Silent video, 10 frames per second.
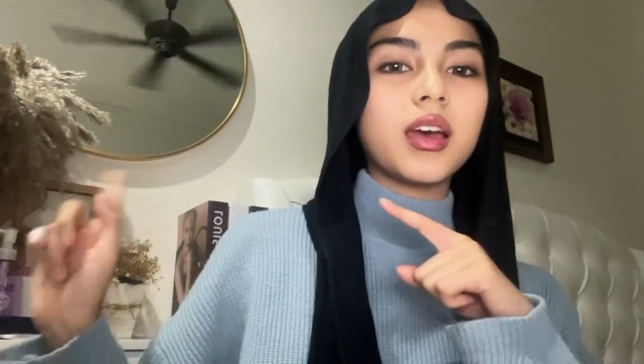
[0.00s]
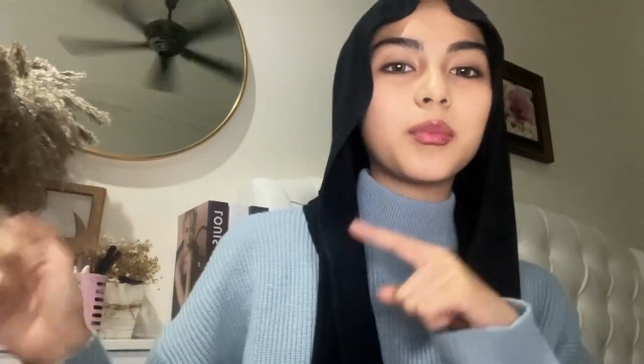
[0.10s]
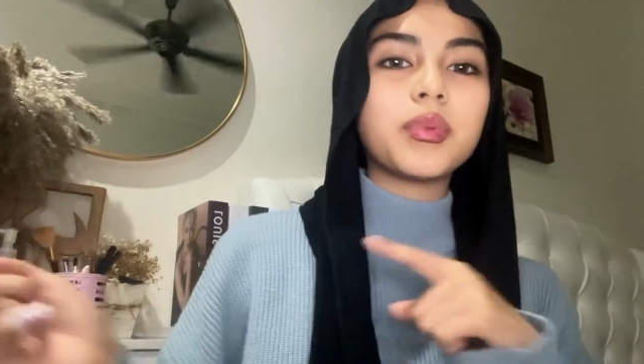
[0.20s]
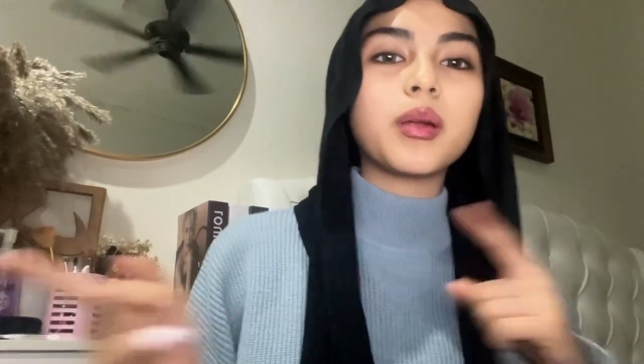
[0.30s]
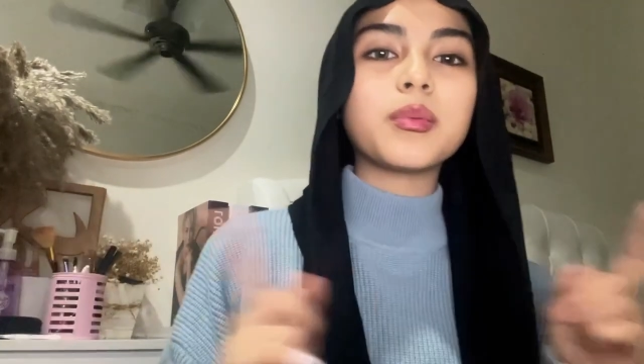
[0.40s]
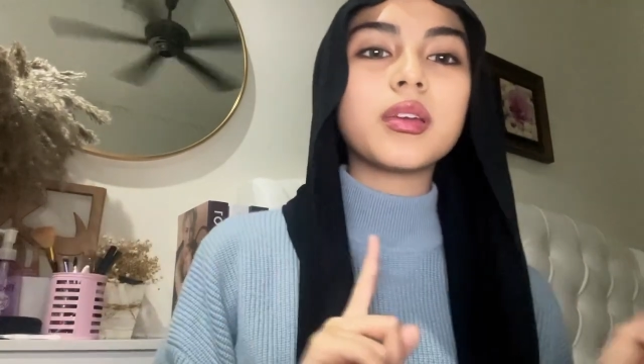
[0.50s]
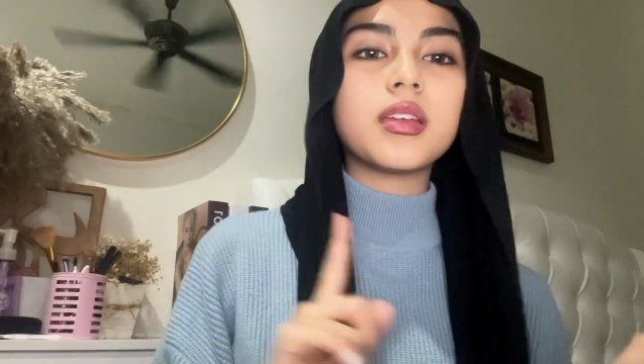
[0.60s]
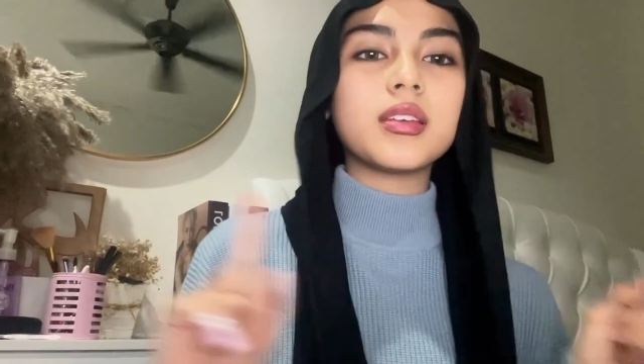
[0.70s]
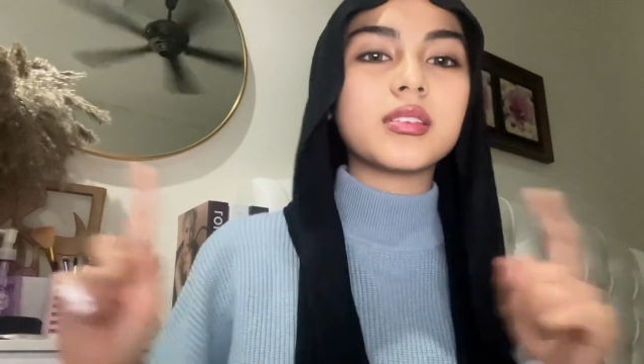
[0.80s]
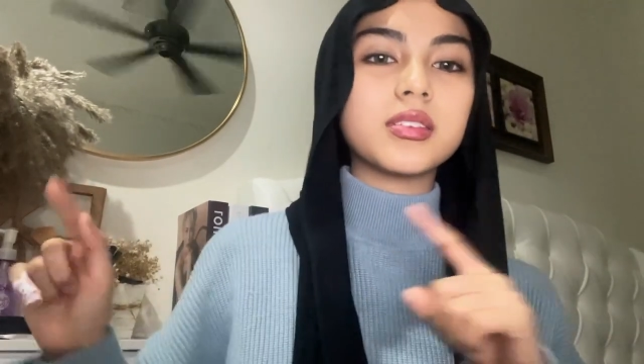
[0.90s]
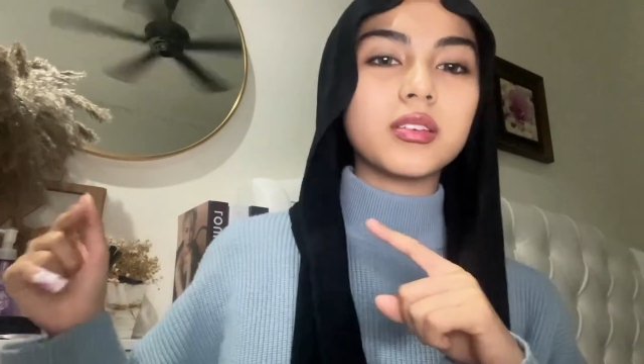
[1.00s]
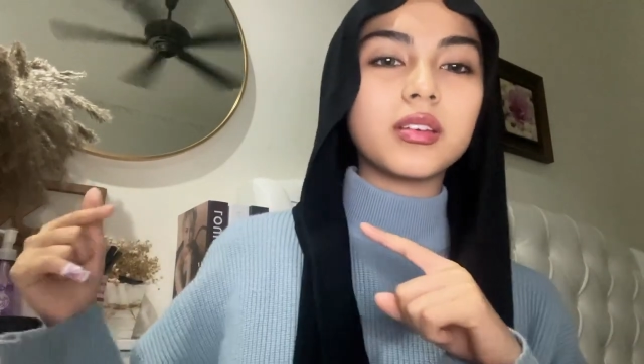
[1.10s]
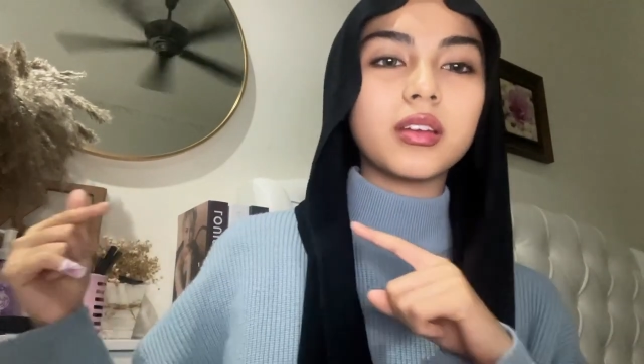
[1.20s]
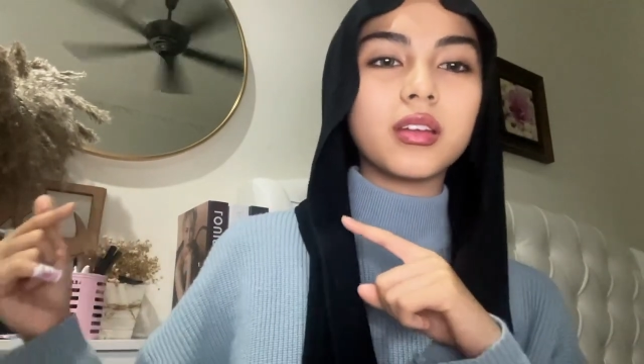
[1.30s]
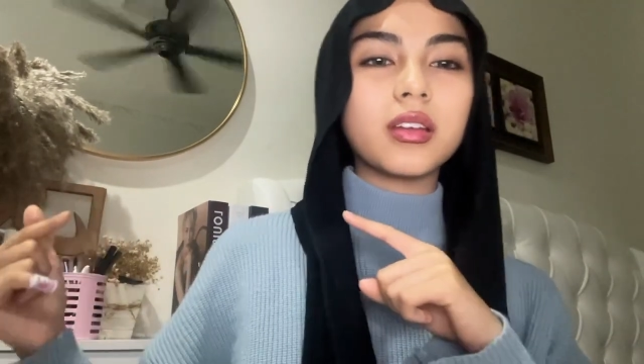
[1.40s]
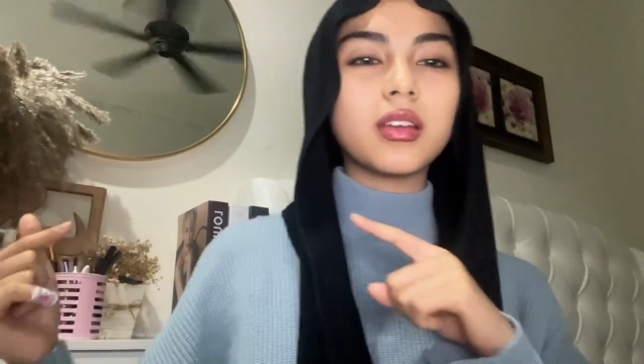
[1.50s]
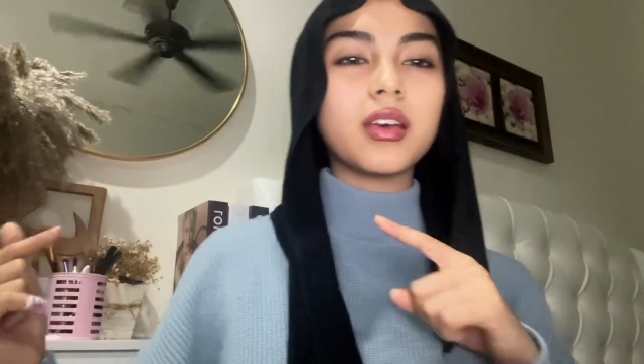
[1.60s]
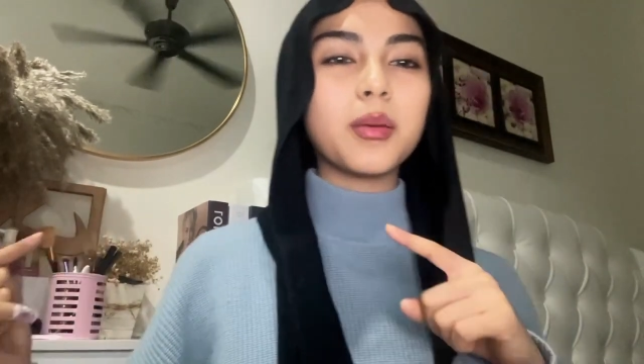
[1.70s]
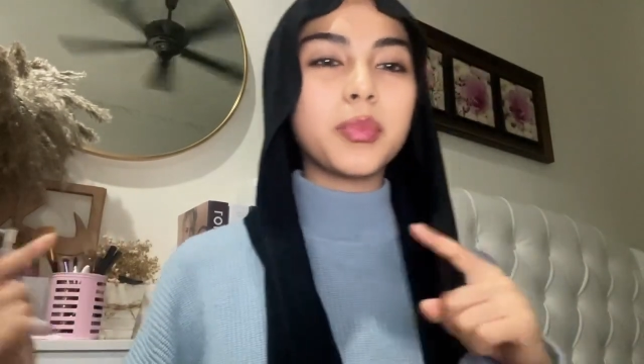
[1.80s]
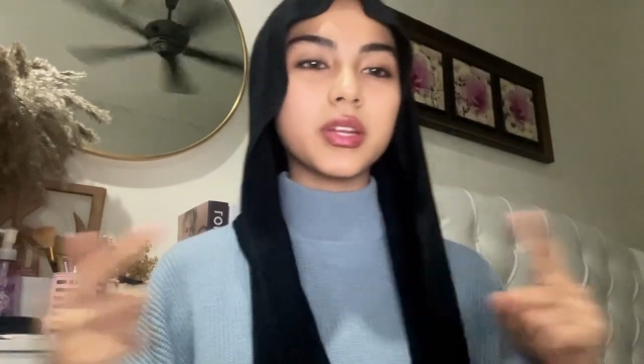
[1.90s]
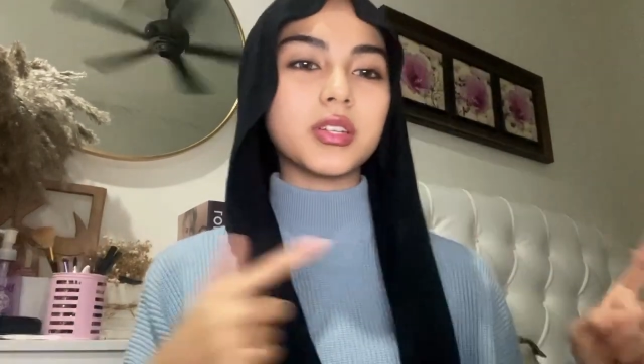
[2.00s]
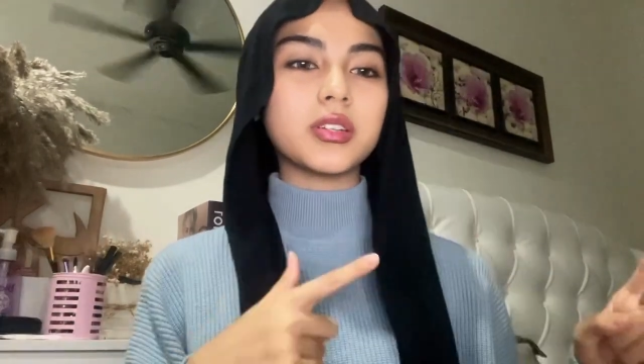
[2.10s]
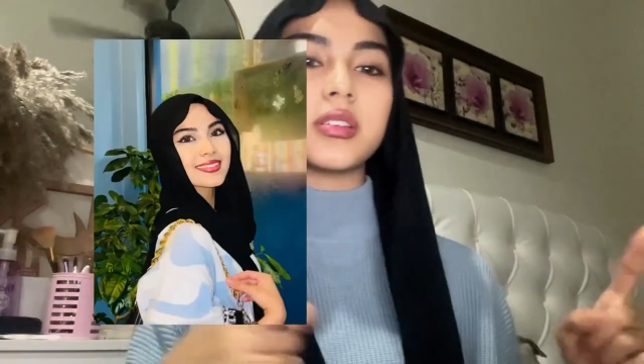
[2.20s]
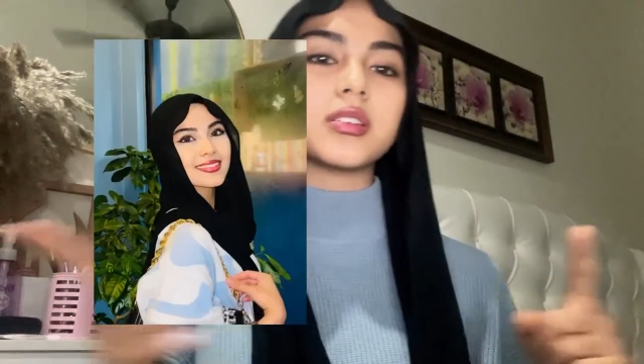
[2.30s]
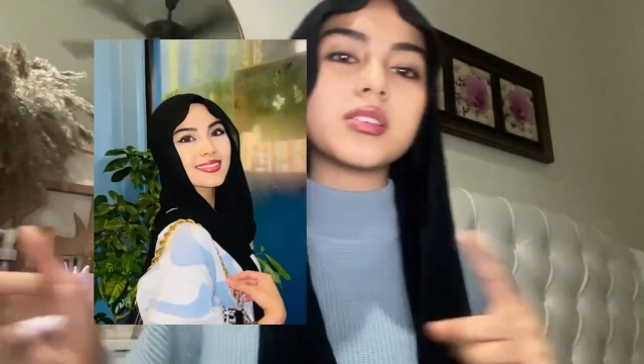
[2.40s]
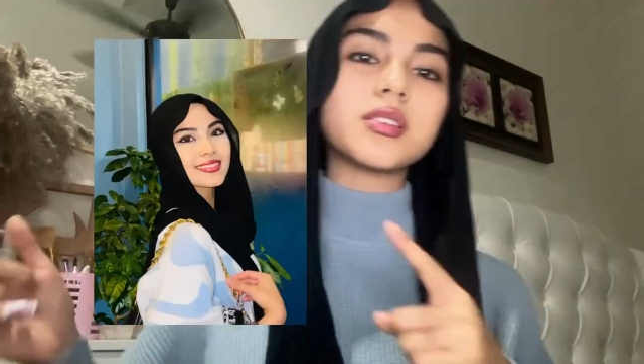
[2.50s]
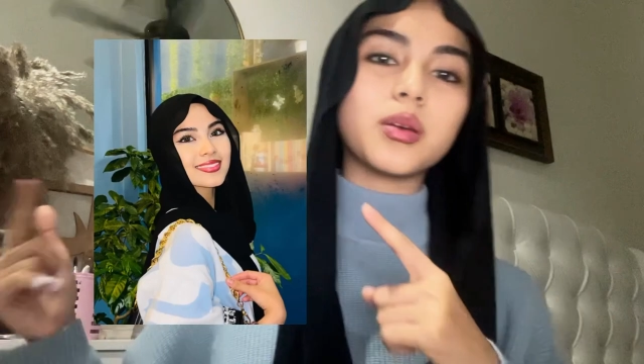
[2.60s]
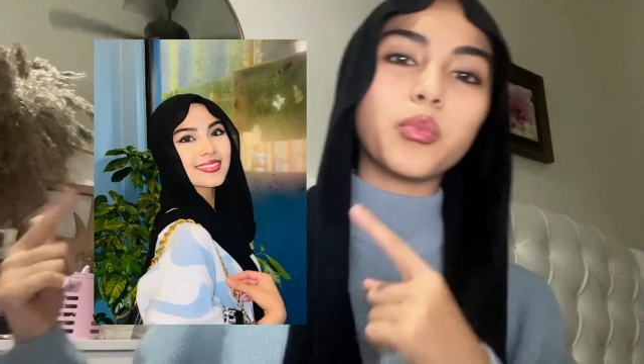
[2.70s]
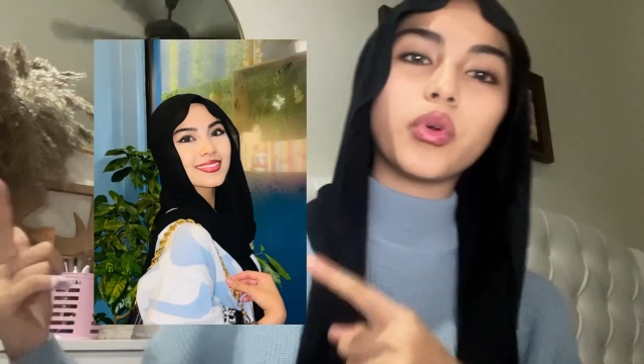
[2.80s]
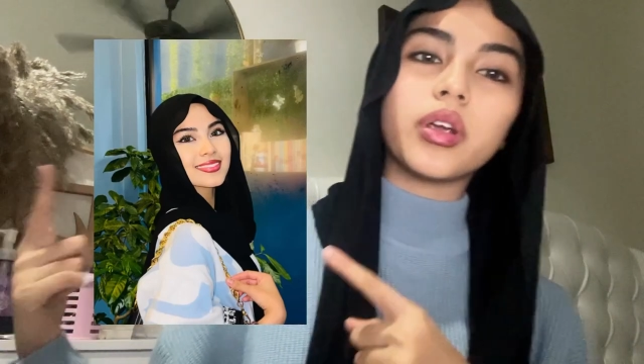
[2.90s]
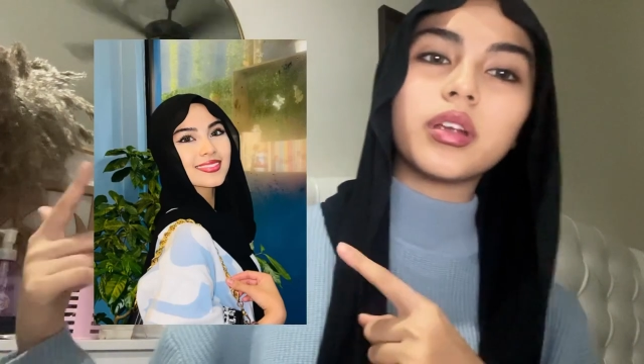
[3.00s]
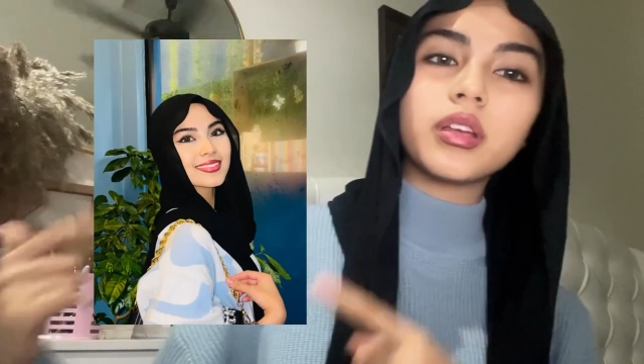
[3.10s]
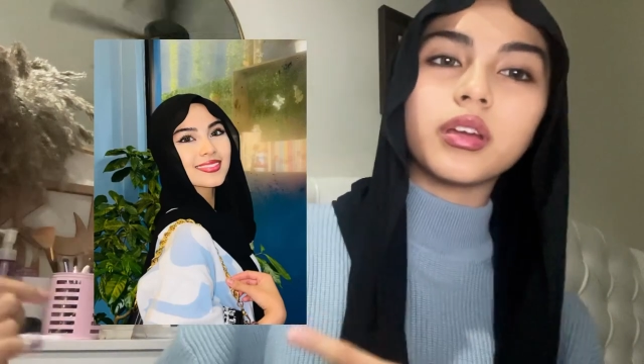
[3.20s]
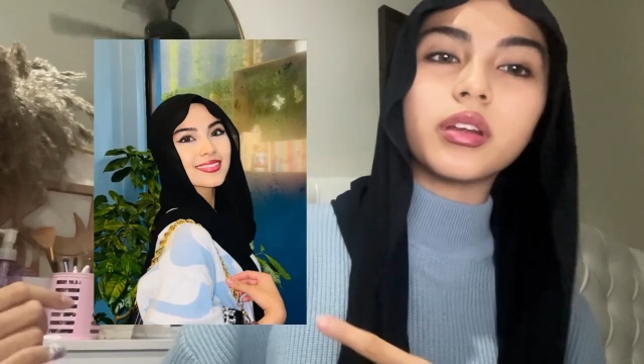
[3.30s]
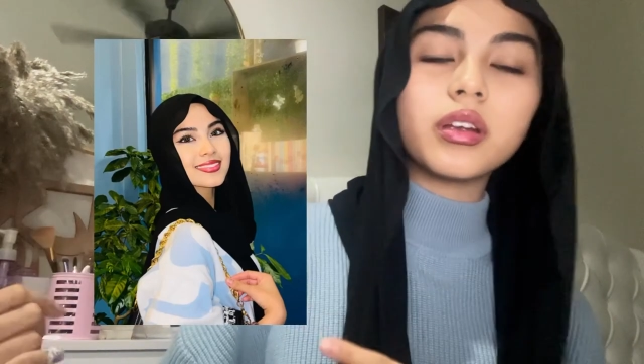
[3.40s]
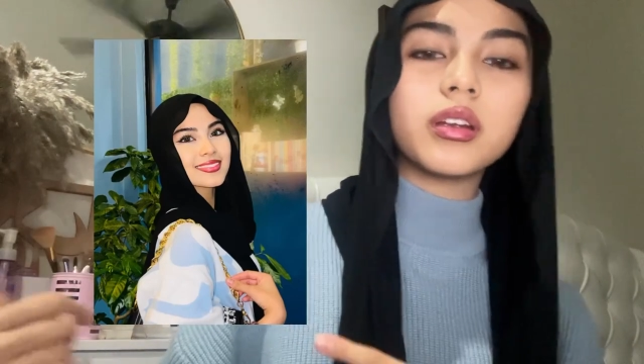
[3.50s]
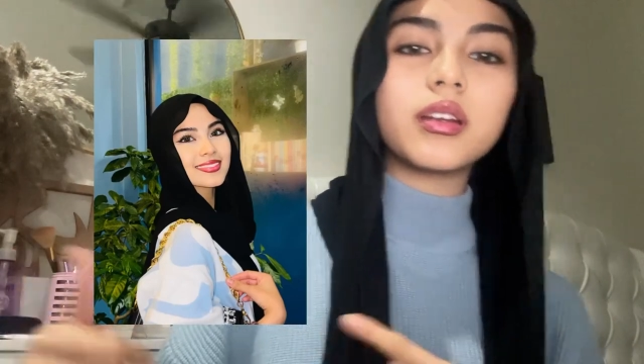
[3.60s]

I'm probably gonna insert a picture somewhere here.